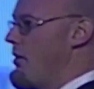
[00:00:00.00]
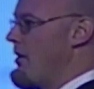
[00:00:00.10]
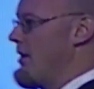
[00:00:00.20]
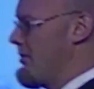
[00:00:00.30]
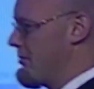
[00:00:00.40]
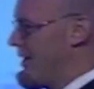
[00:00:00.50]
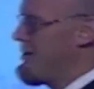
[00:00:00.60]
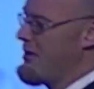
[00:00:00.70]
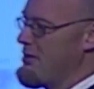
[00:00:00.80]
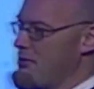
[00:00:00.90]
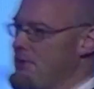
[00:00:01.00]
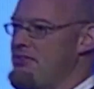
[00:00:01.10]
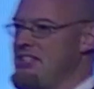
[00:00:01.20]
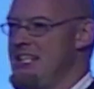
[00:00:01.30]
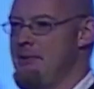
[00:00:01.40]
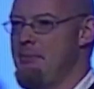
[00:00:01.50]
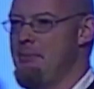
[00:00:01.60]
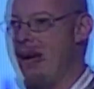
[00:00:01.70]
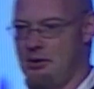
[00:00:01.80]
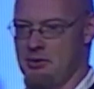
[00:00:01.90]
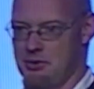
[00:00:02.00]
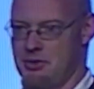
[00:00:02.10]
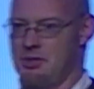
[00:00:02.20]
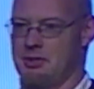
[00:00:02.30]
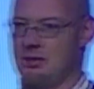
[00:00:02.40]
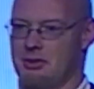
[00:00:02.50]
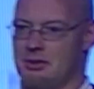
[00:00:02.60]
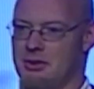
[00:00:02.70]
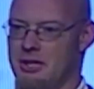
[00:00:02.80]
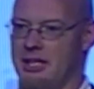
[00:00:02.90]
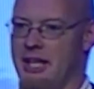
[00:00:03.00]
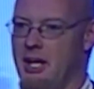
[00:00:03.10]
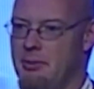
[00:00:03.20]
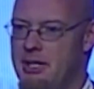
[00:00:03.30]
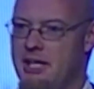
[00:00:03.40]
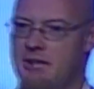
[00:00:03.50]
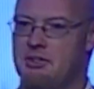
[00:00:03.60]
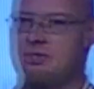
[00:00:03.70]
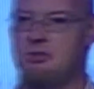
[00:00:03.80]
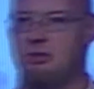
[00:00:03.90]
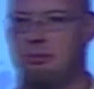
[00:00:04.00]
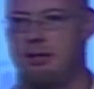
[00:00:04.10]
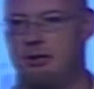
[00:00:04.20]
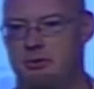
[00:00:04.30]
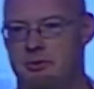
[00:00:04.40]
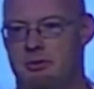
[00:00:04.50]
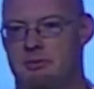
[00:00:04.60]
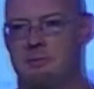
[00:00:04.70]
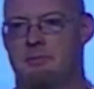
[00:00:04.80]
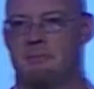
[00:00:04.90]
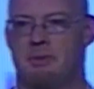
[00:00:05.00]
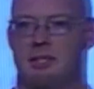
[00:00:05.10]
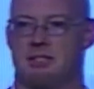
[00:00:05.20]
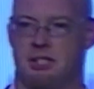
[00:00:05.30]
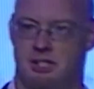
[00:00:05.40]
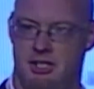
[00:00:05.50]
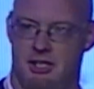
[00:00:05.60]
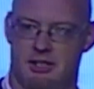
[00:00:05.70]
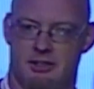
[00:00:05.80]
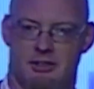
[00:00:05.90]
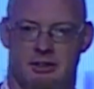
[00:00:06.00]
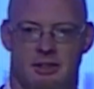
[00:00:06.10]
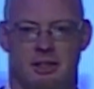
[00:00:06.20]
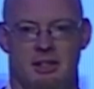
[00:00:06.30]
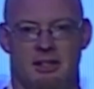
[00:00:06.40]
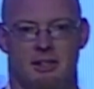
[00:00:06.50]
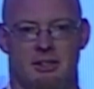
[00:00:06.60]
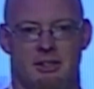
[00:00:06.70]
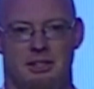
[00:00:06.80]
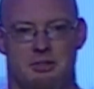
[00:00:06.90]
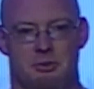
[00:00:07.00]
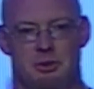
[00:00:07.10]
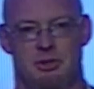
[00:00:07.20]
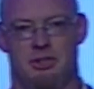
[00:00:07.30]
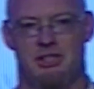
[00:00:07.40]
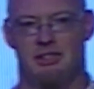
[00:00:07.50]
right around 15 pounds. Okay, and how many ounces are in a pound? 16. Okay, so we're looking at